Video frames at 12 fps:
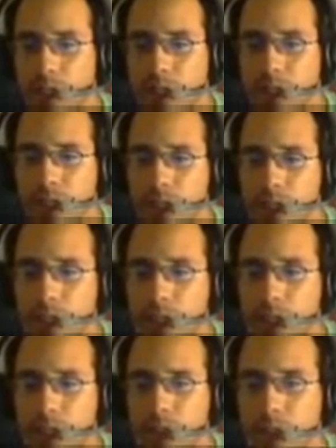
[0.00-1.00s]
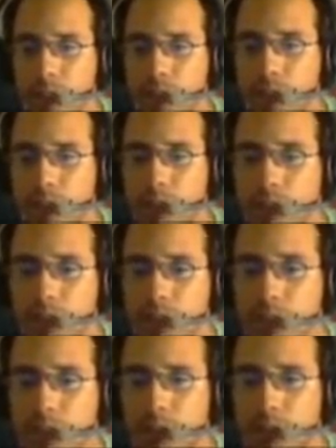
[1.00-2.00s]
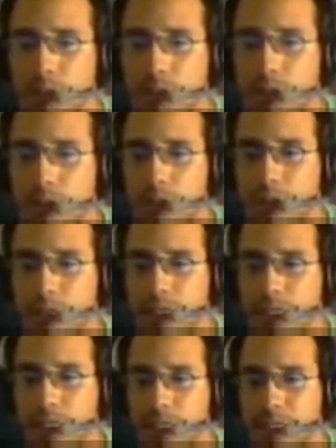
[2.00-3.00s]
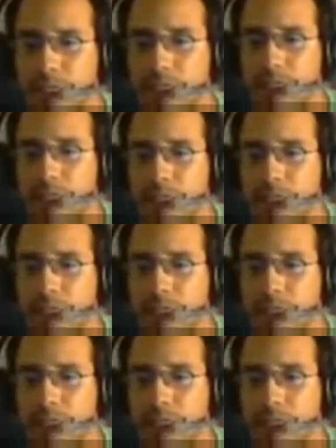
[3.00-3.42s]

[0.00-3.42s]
Nobody speaks.